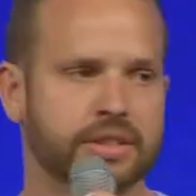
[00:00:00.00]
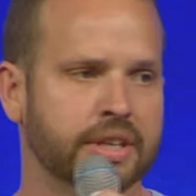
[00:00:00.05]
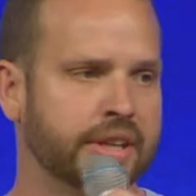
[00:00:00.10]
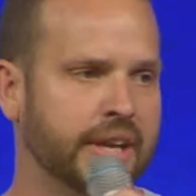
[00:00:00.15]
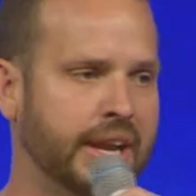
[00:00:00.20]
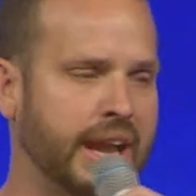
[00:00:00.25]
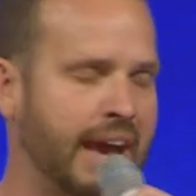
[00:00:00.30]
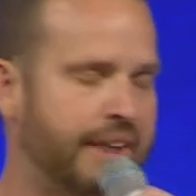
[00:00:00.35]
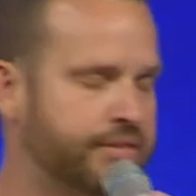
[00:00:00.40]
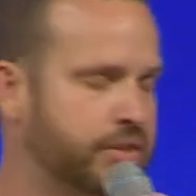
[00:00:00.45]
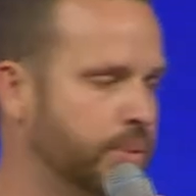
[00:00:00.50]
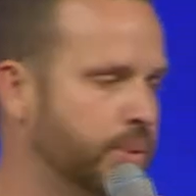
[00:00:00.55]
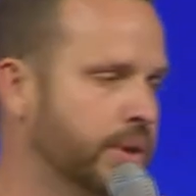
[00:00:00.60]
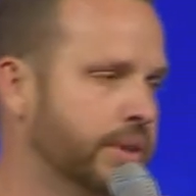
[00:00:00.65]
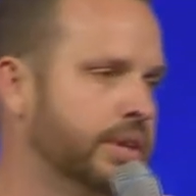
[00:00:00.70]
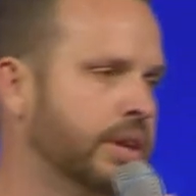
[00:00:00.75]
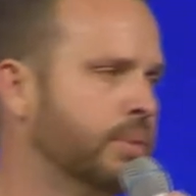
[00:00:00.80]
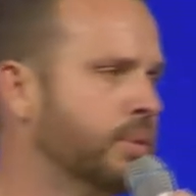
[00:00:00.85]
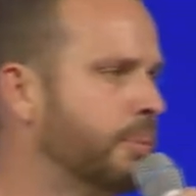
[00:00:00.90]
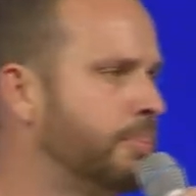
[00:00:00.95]
And then after we were
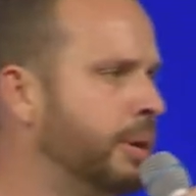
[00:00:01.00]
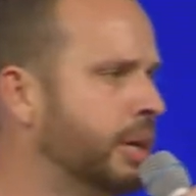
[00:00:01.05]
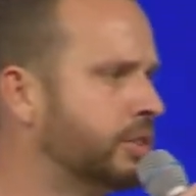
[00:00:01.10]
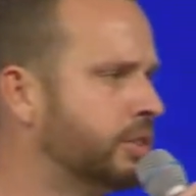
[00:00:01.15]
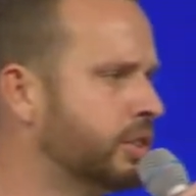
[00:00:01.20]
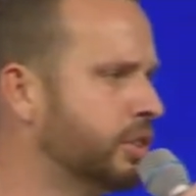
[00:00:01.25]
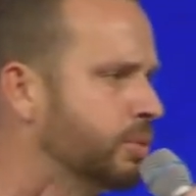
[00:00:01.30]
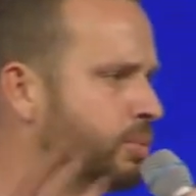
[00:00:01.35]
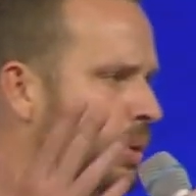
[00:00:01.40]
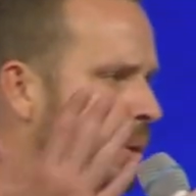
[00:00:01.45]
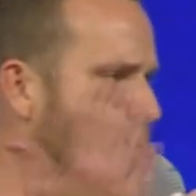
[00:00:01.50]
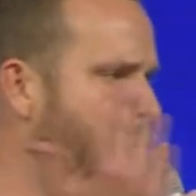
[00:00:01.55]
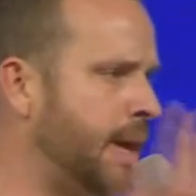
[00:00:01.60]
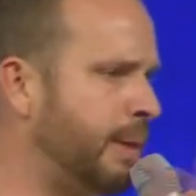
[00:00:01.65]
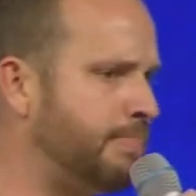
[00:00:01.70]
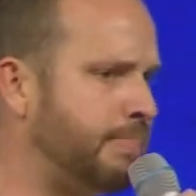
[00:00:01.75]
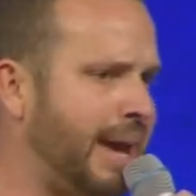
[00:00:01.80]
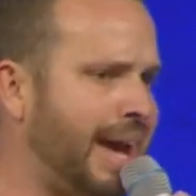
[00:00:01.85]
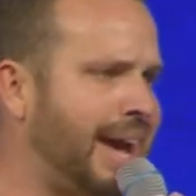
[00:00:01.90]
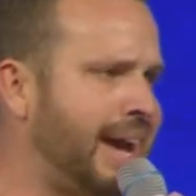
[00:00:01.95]
done with pictures, we
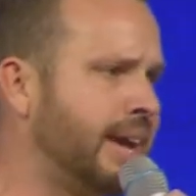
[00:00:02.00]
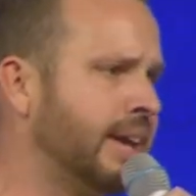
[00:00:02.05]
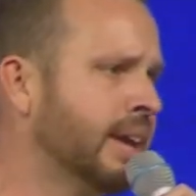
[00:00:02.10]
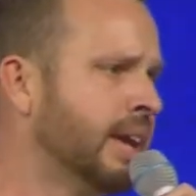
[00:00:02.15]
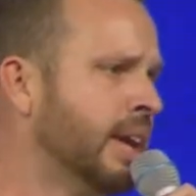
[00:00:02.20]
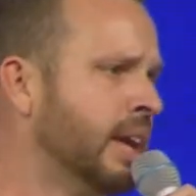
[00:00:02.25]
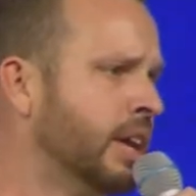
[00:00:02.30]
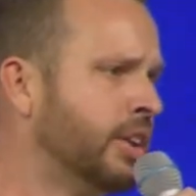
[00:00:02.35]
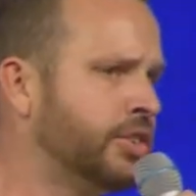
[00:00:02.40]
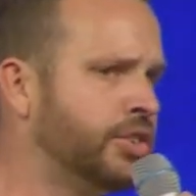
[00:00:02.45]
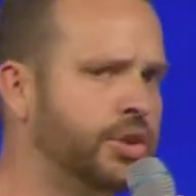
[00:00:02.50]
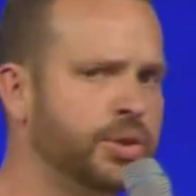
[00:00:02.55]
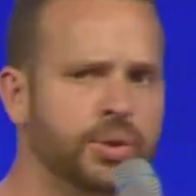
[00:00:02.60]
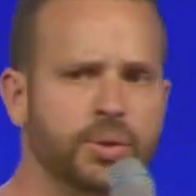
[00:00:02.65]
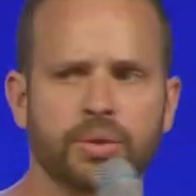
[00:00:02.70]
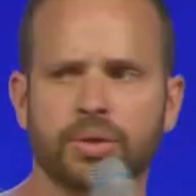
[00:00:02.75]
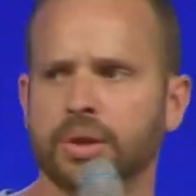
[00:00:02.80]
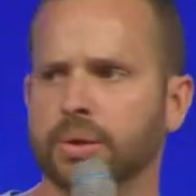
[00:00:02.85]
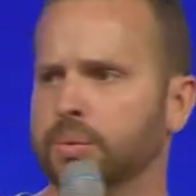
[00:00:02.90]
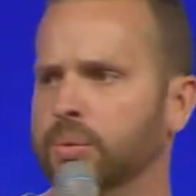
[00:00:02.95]
went back
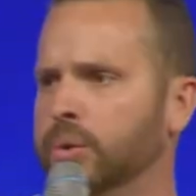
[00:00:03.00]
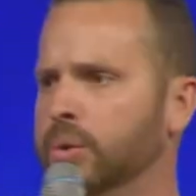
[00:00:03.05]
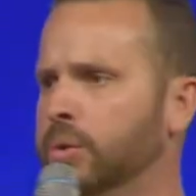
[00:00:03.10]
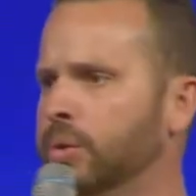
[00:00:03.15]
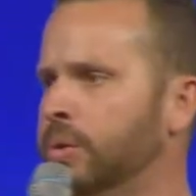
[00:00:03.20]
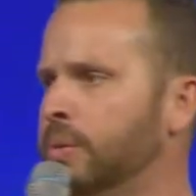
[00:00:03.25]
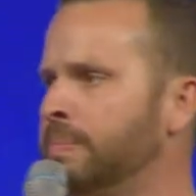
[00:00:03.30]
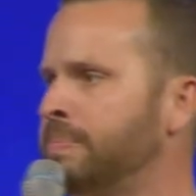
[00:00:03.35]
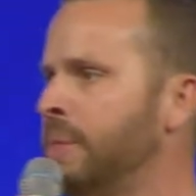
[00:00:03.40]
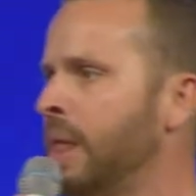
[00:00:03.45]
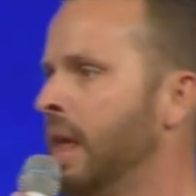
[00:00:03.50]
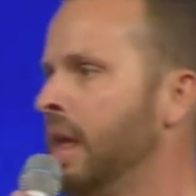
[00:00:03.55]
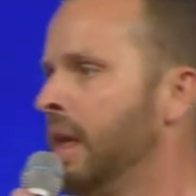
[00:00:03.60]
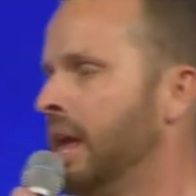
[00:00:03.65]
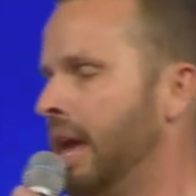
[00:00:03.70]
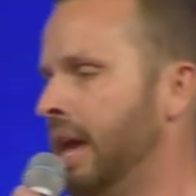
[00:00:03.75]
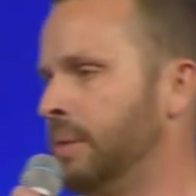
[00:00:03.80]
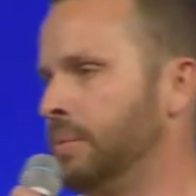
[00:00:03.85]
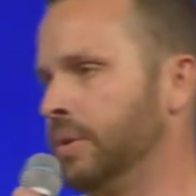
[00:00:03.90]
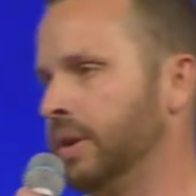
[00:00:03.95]
to the room
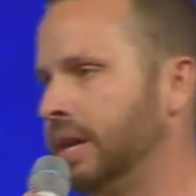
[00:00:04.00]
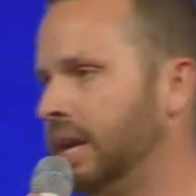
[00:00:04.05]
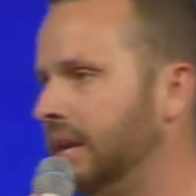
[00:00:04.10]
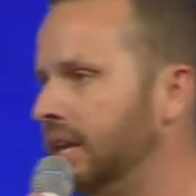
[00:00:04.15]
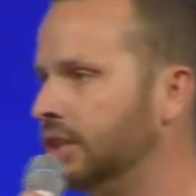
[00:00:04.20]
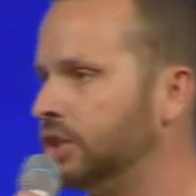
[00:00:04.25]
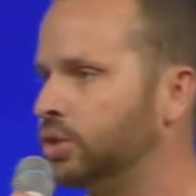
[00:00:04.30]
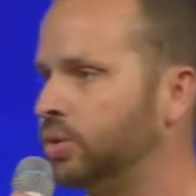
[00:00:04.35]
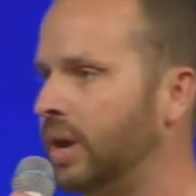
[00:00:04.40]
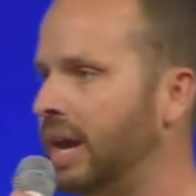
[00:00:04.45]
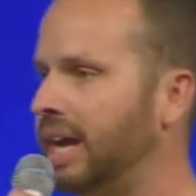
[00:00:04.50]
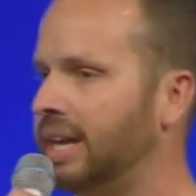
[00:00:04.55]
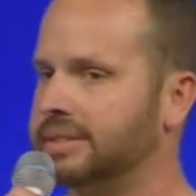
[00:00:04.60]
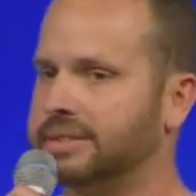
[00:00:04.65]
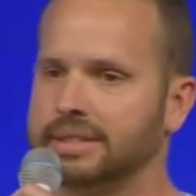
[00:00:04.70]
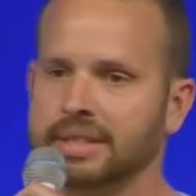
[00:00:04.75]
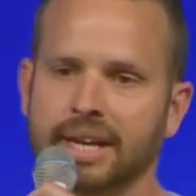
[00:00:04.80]
and we're getting dressed.